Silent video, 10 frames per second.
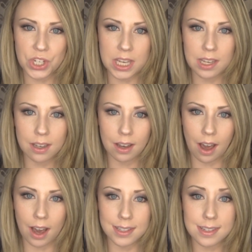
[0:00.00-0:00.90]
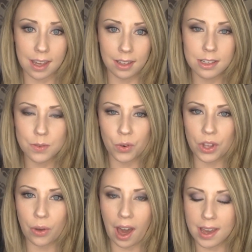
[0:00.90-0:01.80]
Cheek Tint for
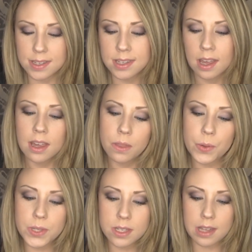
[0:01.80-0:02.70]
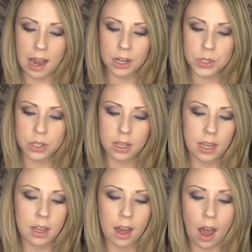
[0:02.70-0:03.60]
you guys. This is
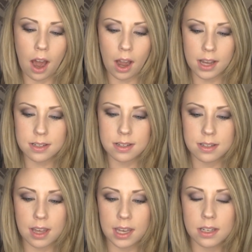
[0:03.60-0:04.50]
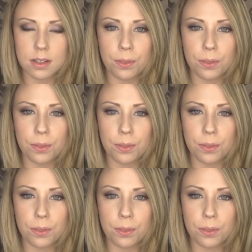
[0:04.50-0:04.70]
actually Hot Date